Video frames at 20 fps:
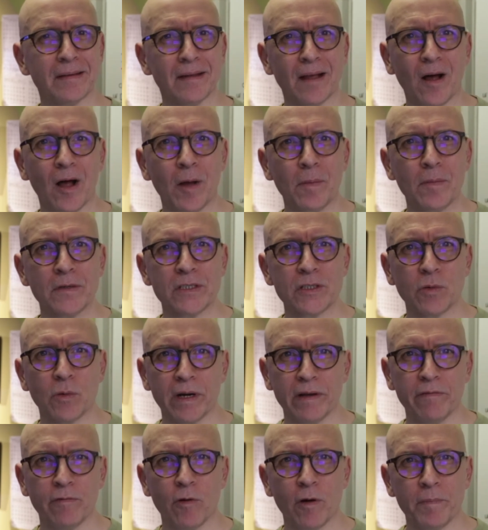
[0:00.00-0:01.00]
Almost
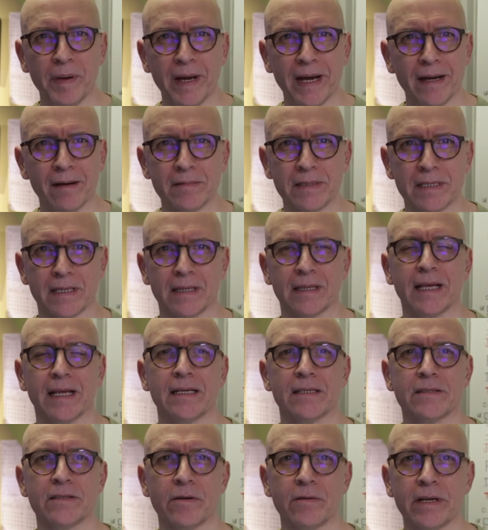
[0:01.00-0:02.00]
24 pounds in the
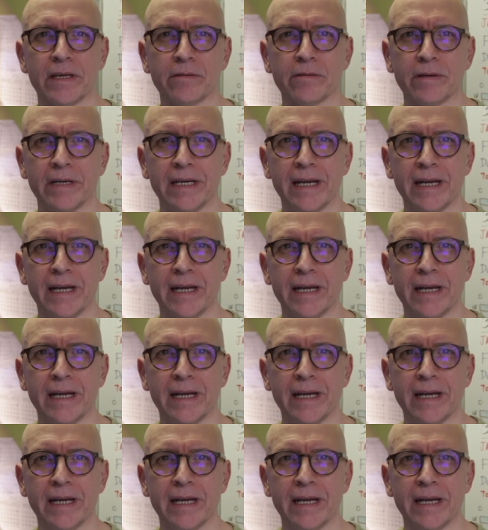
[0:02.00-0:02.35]
last 33